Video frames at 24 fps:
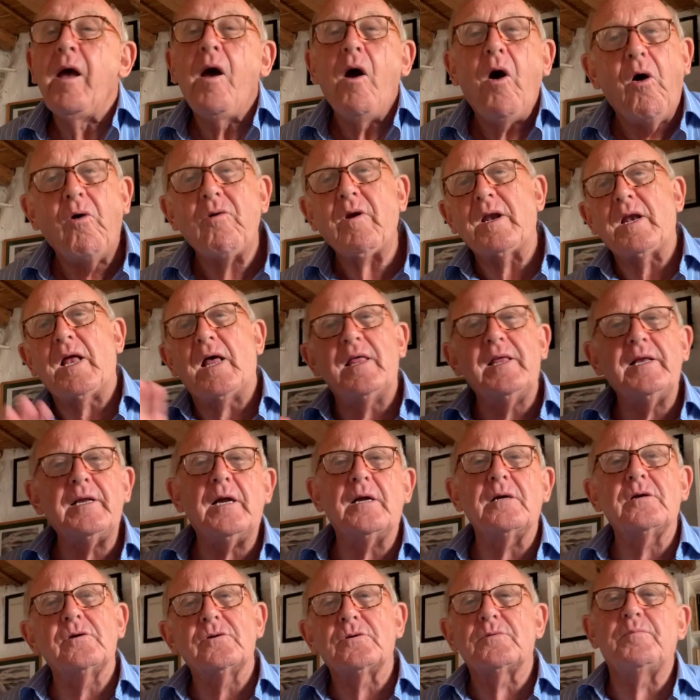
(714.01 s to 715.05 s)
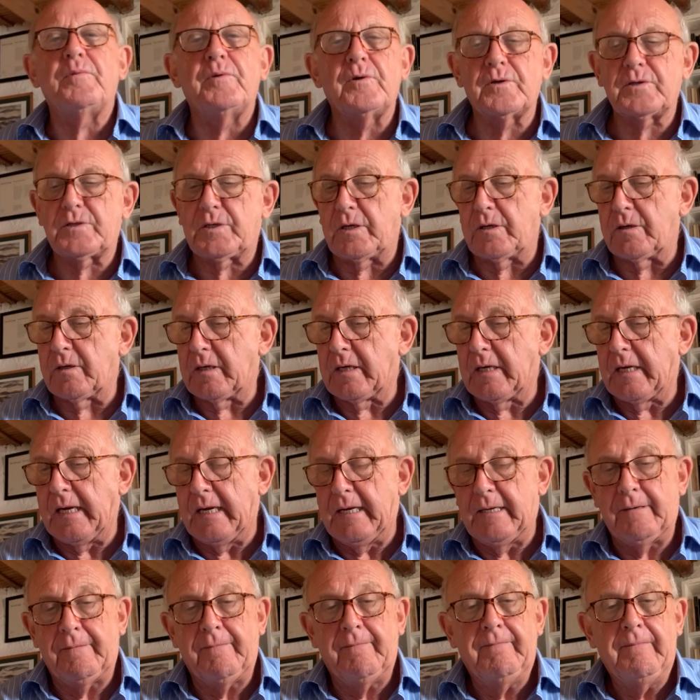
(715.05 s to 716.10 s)
All right, I think I'll go to pause there
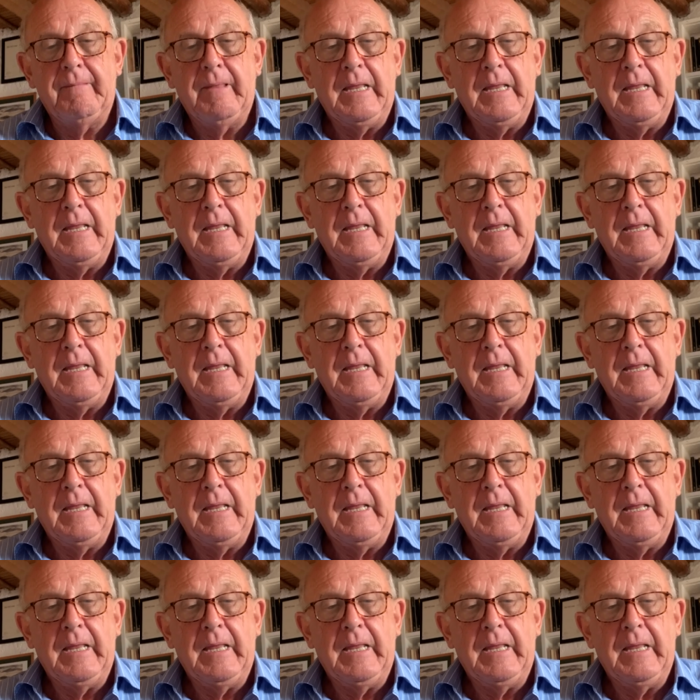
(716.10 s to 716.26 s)
again.